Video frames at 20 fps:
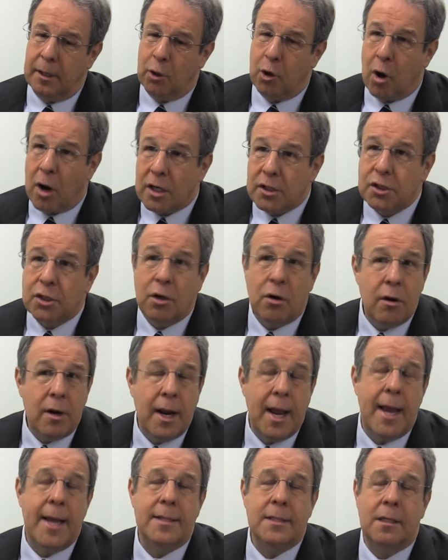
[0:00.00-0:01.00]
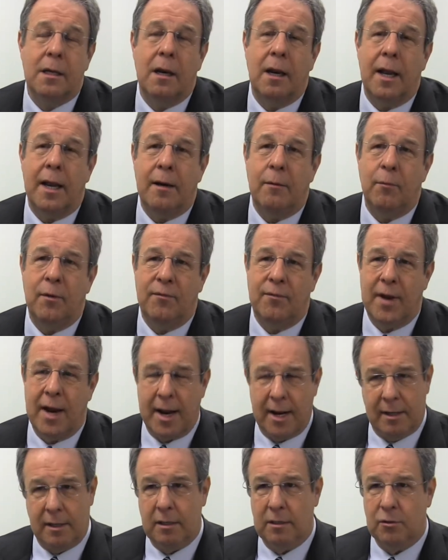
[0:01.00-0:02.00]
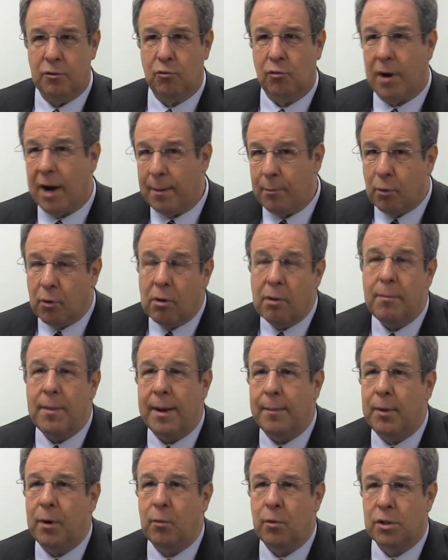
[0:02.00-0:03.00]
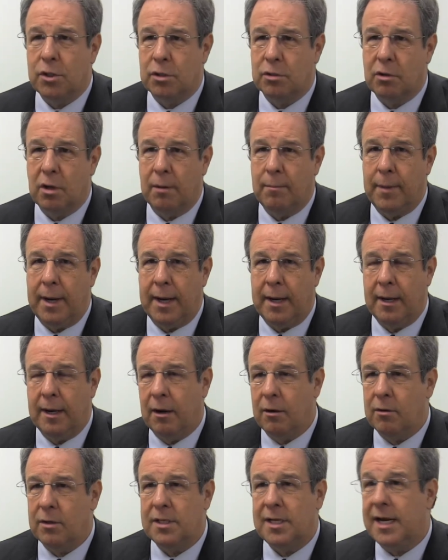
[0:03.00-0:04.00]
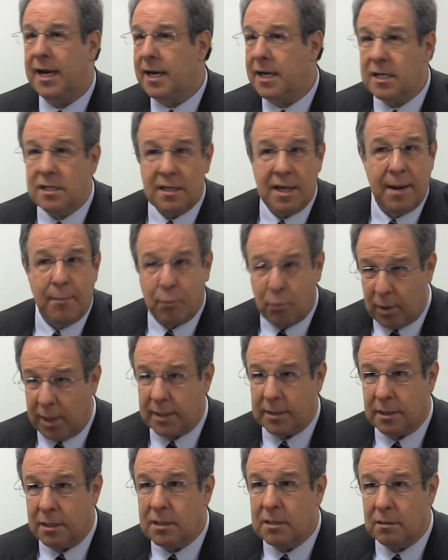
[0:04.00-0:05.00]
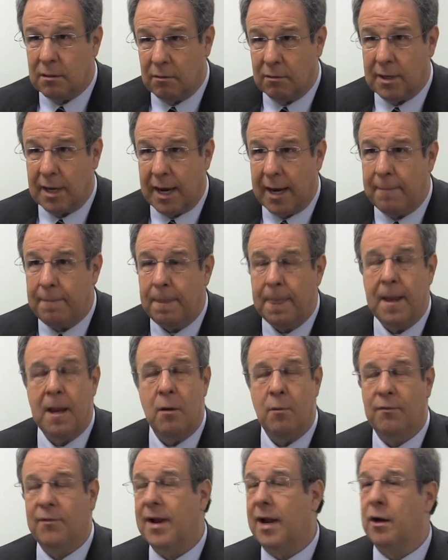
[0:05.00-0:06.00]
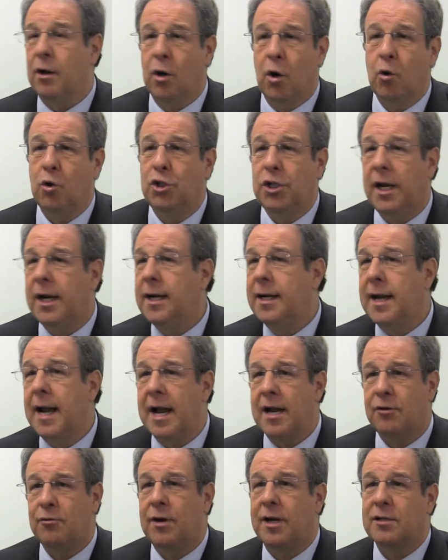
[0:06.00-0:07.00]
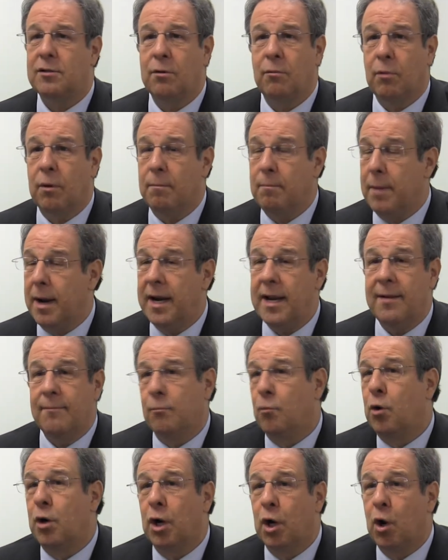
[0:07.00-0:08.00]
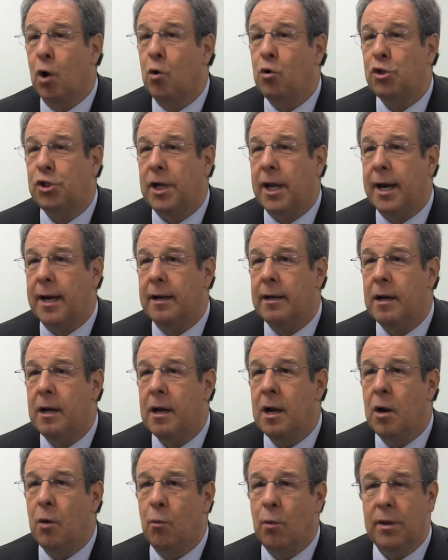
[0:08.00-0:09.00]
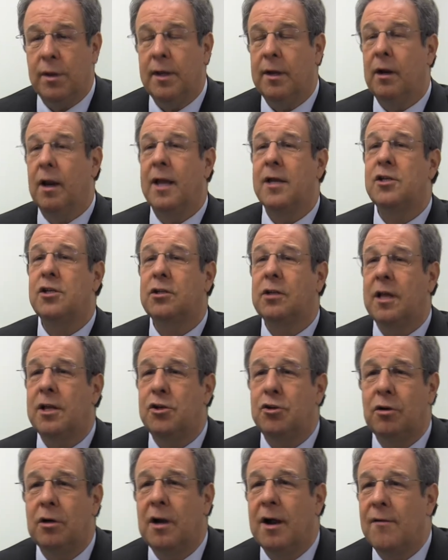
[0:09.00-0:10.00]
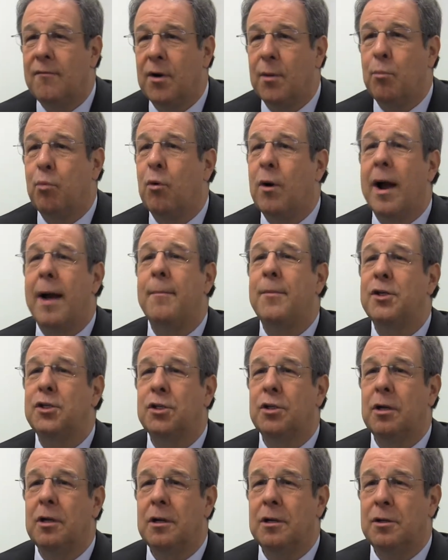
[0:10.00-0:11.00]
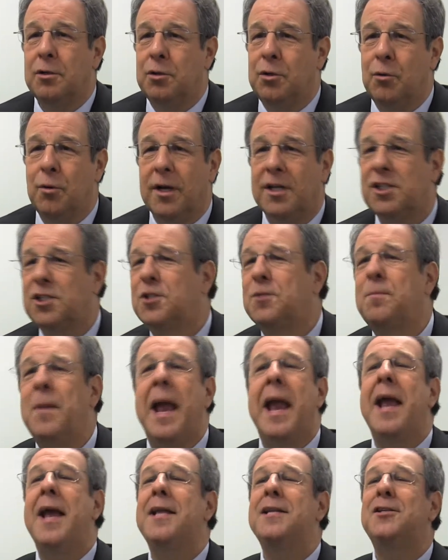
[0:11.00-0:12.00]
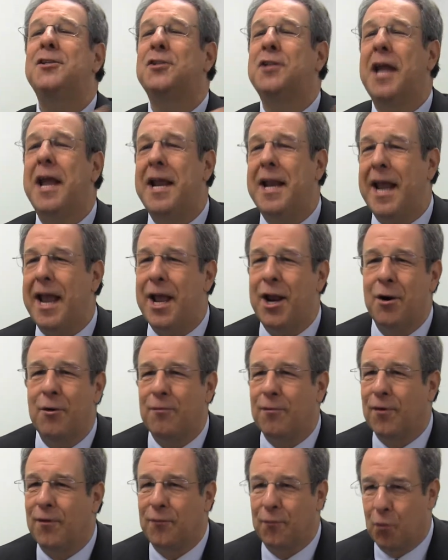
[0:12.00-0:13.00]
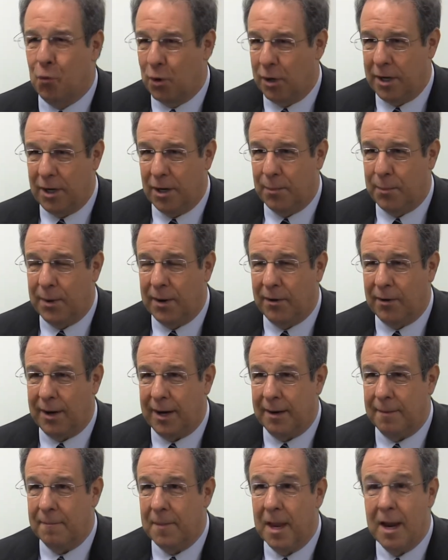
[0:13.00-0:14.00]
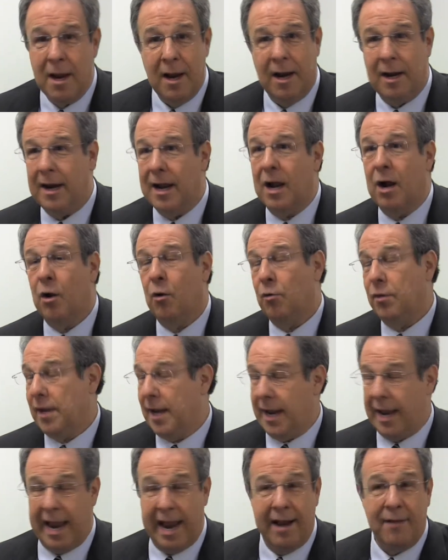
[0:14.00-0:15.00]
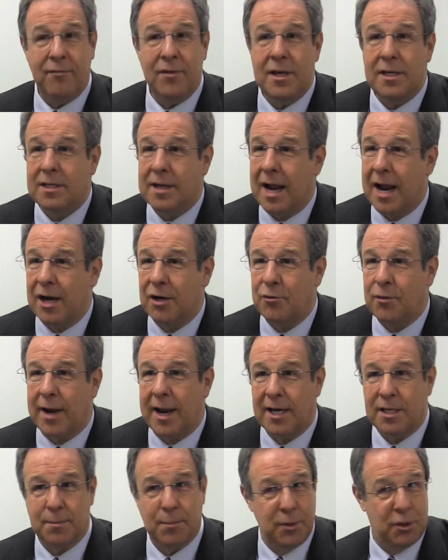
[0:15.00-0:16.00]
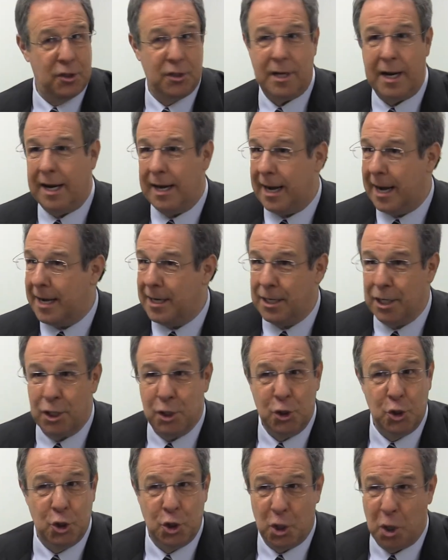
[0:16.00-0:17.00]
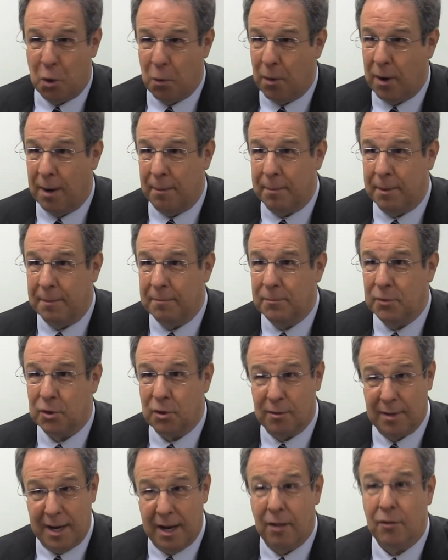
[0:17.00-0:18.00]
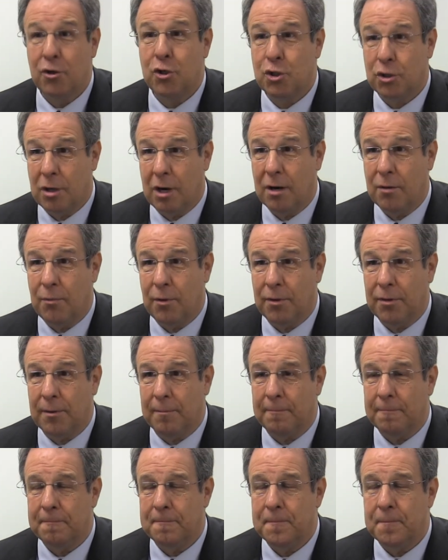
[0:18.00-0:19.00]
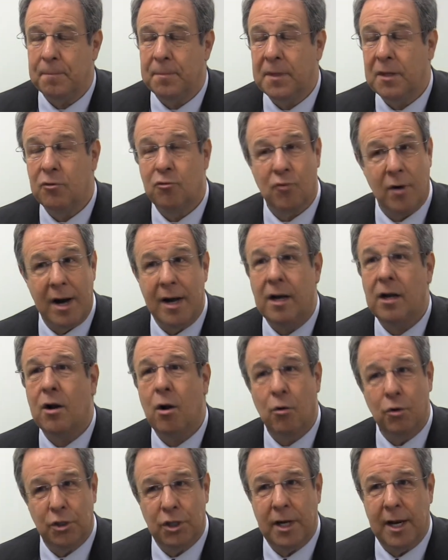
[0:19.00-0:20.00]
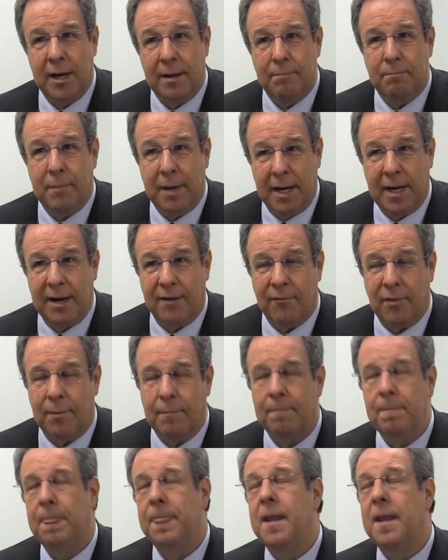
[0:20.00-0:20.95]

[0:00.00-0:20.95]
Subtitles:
Costs are going to escalate. We've got Triborough Amendment, which is going to guarantee any step raises, okay? We've got negotiated contracts to work. Many of them were negotiated when the legislature and governor promised to expand state aid over a 4-year period. And now they have these contracts, but state aid didn't show up. So now they're stuck with them. Try and negotiate many of them.